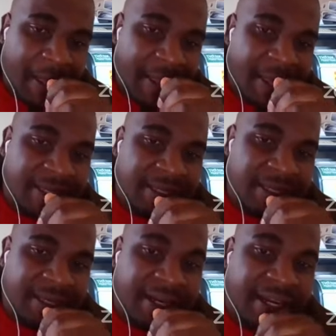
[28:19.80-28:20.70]
uh,
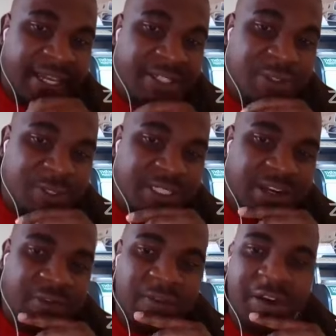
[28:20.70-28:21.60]
right to
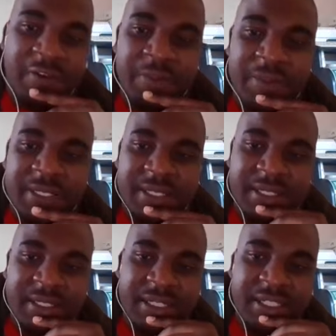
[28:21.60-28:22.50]
self-government
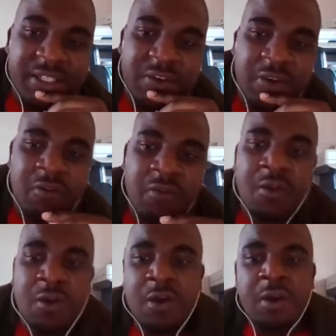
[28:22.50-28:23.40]
and creation of
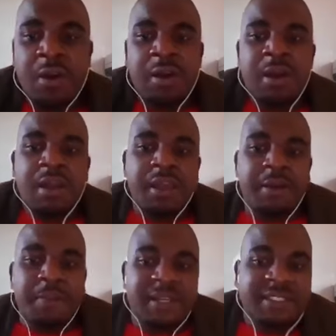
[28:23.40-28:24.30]
a uh,
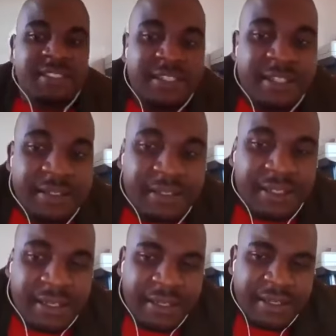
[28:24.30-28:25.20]
Palestinian
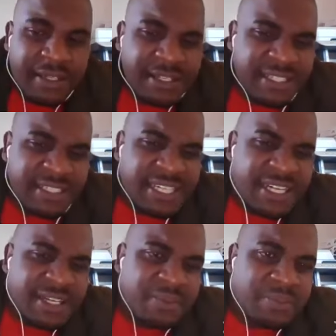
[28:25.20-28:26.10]

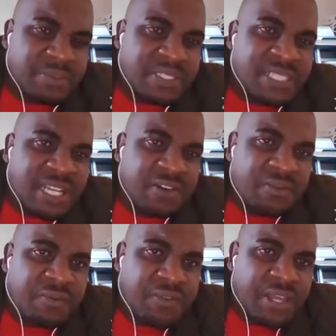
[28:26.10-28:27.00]
interim
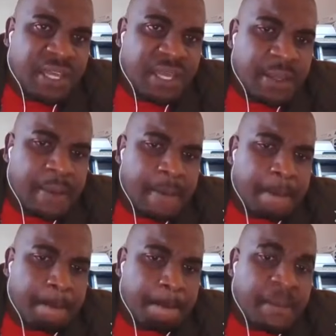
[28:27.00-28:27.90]

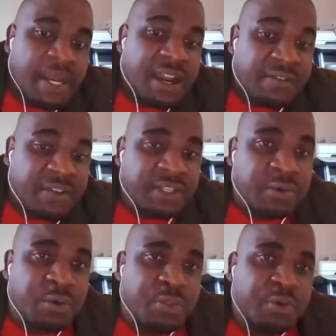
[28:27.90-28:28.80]

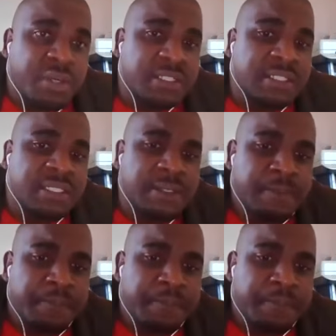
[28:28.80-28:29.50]
self-governing um, authority